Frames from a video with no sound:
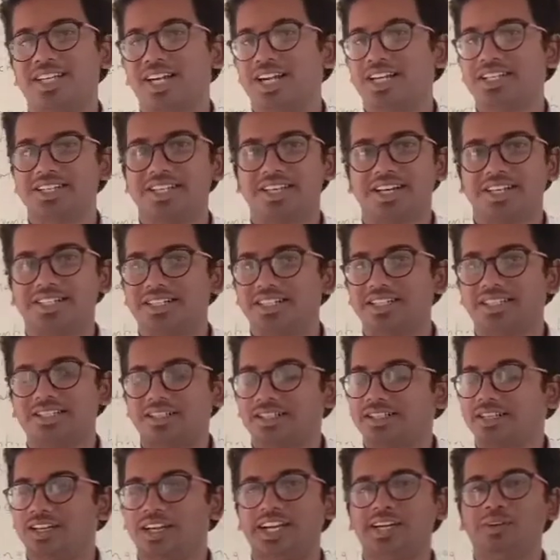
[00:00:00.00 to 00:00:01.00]
transaction.
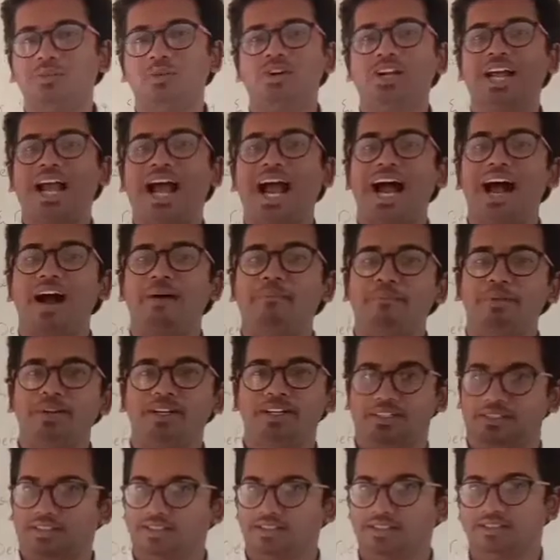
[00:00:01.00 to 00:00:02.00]
It won't happen.